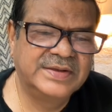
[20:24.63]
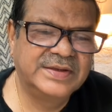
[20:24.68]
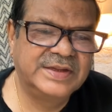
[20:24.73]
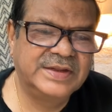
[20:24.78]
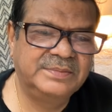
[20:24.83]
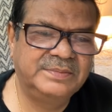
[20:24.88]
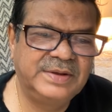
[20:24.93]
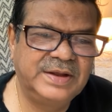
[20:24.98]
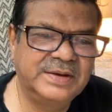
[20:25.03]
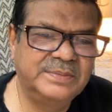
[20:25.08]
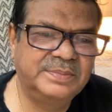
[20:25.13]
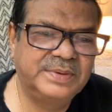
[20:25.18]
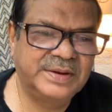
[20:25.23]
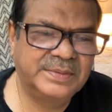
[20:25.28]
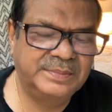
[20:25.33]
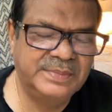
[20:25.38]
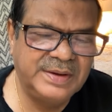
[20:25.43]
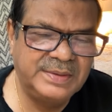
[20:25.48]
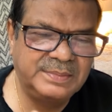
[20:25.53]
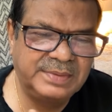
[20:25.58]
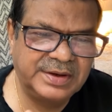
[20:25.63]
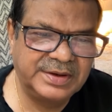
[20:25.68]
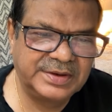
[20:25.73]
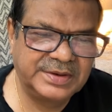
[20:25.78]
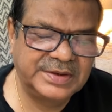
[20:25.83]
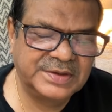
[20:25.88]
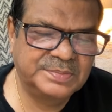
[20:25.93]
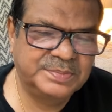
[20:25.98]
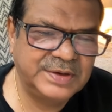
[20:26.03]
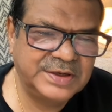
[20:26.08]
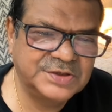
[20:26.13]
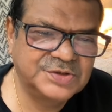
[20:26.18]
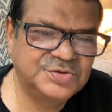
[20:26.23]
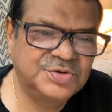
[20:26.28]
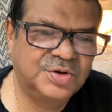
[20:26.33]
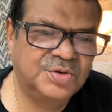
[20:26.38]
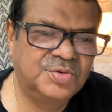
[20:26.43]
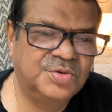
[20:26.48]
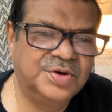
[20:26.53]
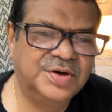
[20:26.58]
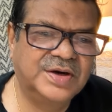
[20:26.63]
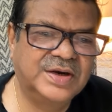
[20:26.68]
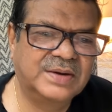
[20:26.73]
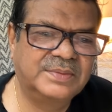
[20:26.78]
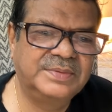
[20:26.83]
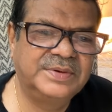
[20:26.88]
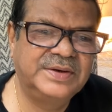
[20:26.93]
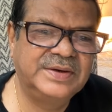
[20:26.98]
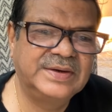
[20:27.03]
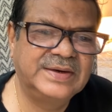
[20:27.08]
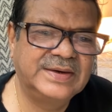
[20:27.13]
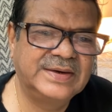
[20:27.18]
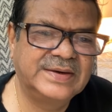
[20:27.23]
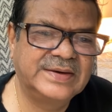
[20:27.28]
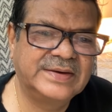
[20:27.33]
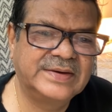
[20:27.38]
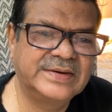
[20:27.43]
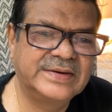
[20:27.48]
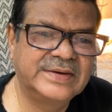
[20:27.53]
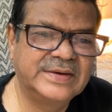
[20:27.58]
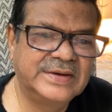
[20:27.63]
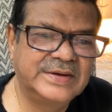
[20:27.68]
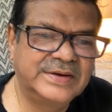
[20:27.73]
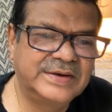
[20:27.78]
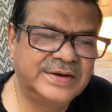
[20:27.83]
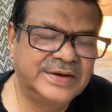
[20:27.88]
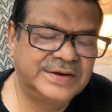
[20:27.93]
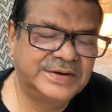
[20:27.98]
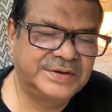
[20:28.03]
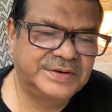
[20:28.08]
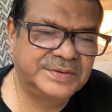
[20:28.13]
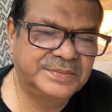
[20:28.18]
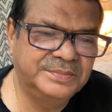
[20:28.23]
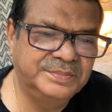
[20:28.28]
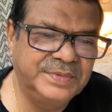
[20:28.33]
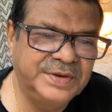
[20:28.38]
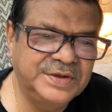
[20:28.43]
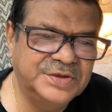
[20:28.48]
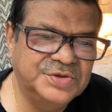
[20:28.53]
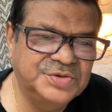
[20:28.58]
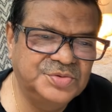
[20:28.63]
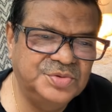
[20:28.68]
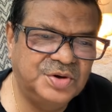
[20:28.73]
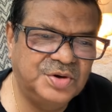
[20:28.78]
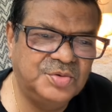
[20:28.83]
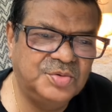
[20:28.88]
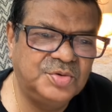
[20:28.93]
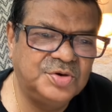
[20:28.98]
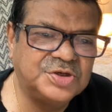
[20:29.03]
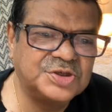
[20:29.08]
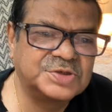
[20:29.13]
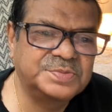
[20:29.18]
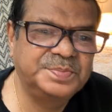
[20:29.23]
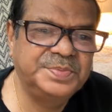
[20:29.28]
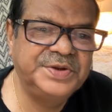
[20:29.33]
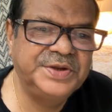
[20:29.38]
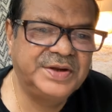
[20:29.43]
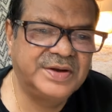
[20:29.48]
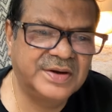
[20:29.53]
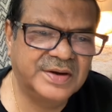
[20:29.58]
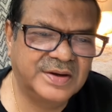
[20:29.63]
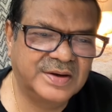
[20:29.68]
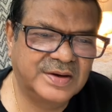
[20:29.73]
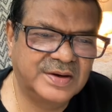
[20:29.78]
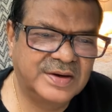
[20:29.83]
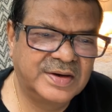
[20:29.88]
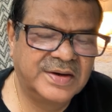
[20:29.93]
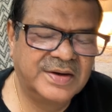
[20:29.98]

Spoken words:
it makes you a good communicator, it makes you a good speaker,